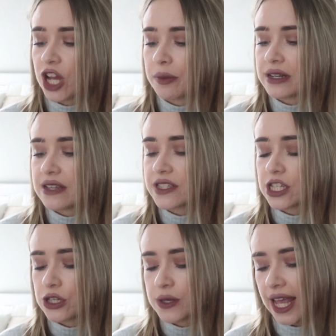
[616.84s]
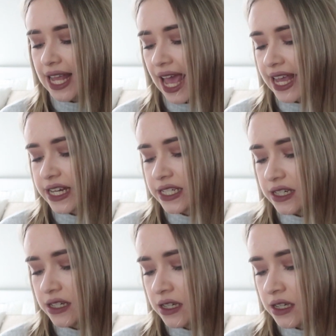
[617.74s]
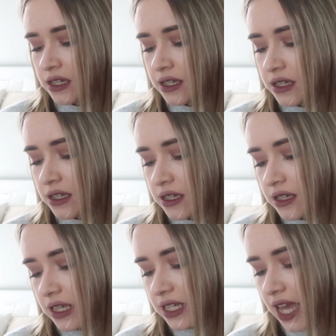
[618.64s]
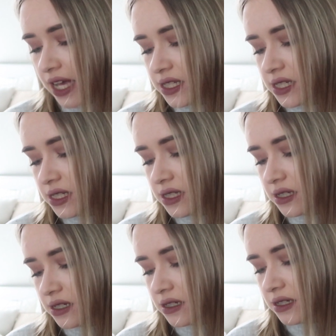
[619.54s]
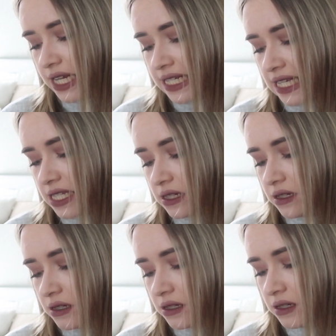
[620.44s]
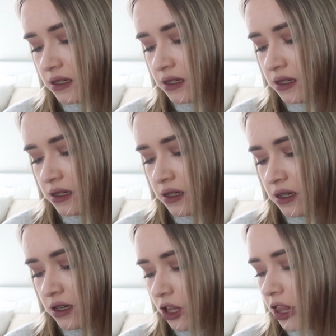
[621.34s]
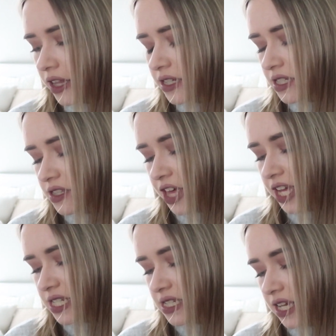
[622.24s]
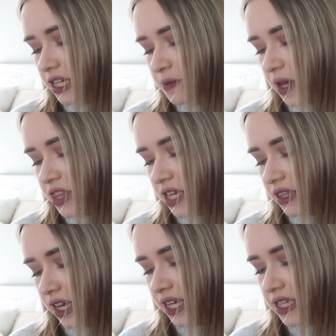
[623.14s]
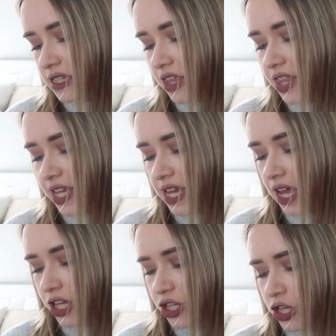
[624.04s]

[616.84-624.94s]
which I believe is a UK 8. Yes it is. And this is 36, but I think that is the